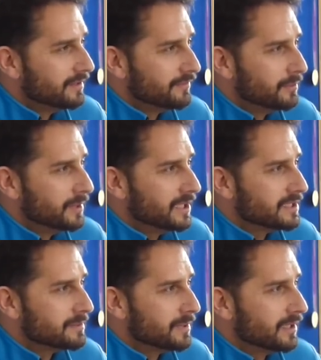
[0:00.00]
For me,
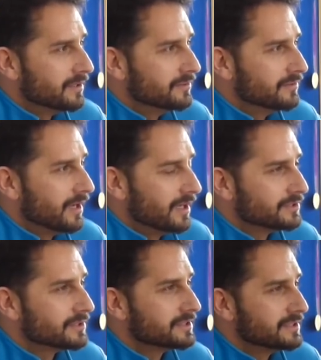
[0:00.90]
it's about
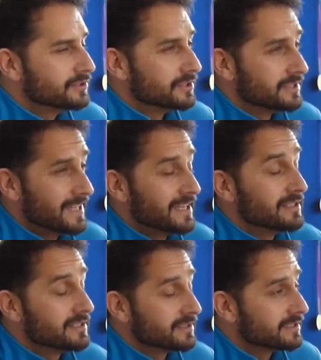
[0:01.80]

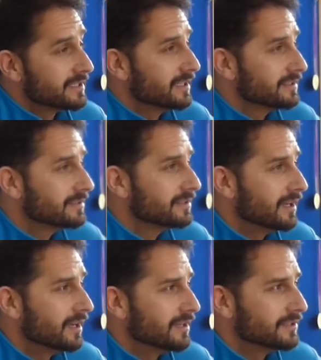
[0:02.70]
sustained success,
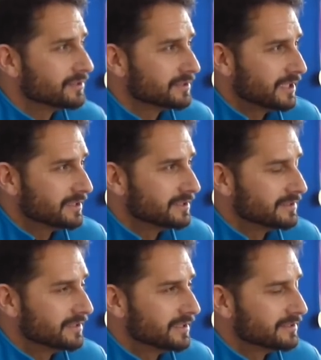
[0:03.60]
and success
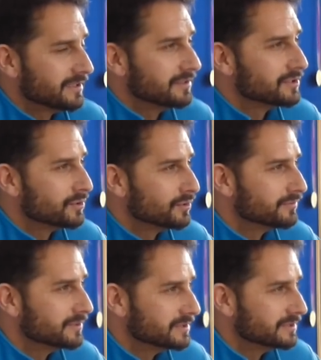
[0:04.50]
isn't necessarily
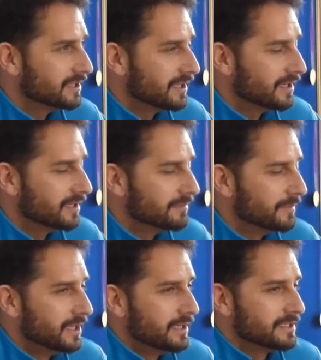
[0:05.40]
trophies.
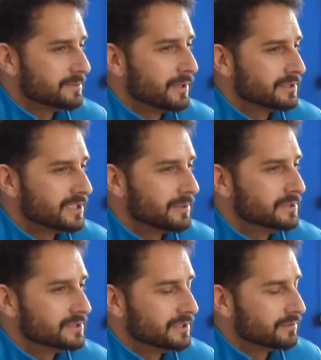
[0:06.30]
It's about
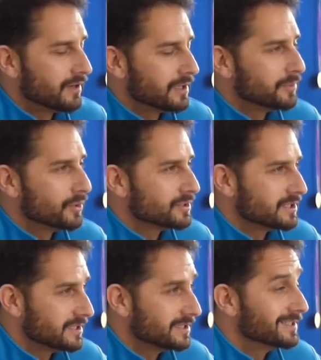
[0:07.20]
establishing the right
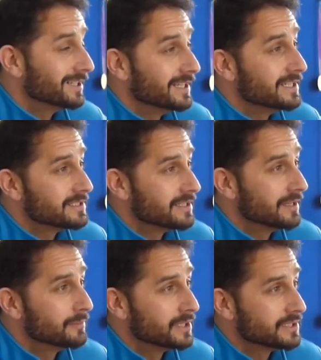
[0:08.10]
processes that leads to
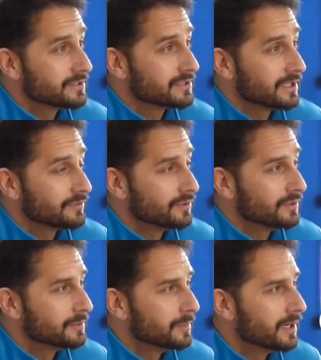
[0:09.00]
them being successful
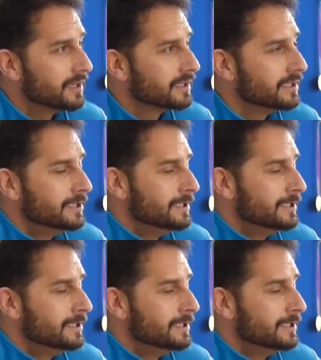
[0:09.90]
on the park.